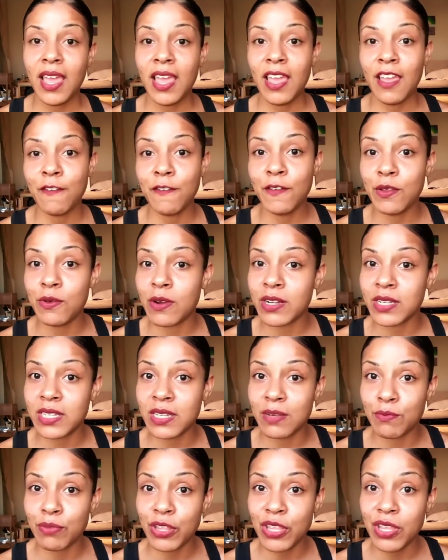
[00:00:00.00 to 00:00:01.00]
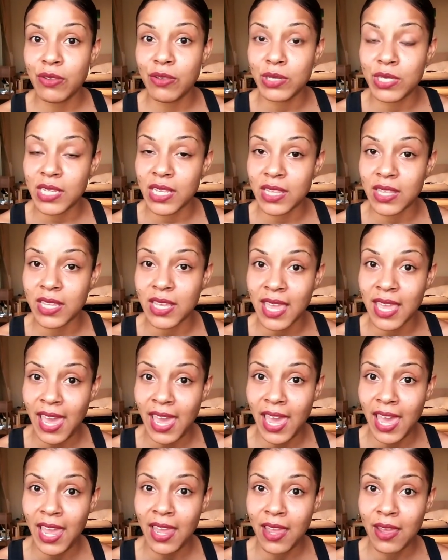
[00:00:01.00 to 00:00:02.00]
If you are simply using the
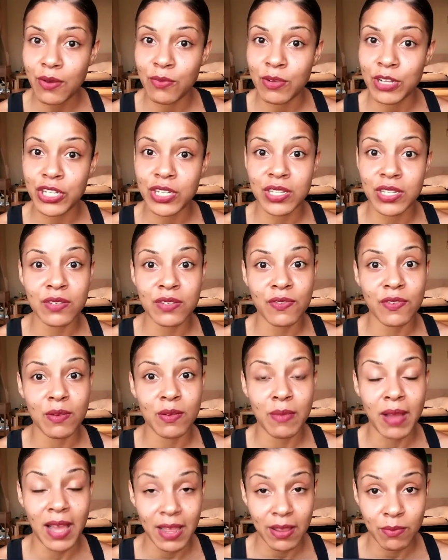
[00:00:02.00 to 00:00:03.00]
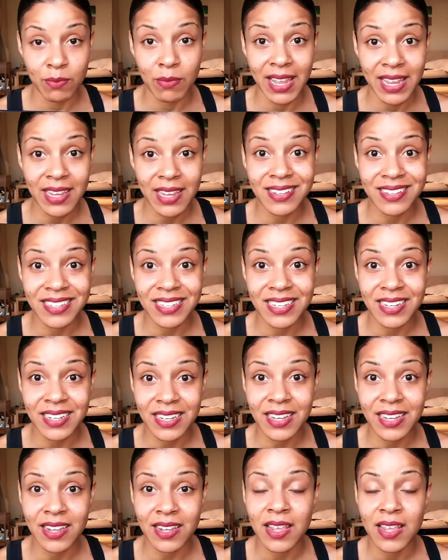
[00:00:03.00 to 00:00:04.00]
K, which is for my
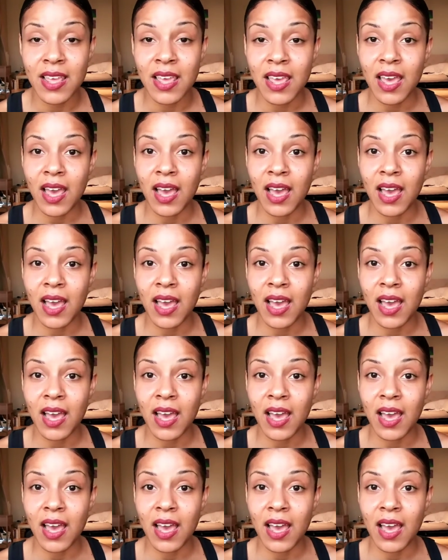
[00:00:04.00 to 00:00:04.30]
insignia,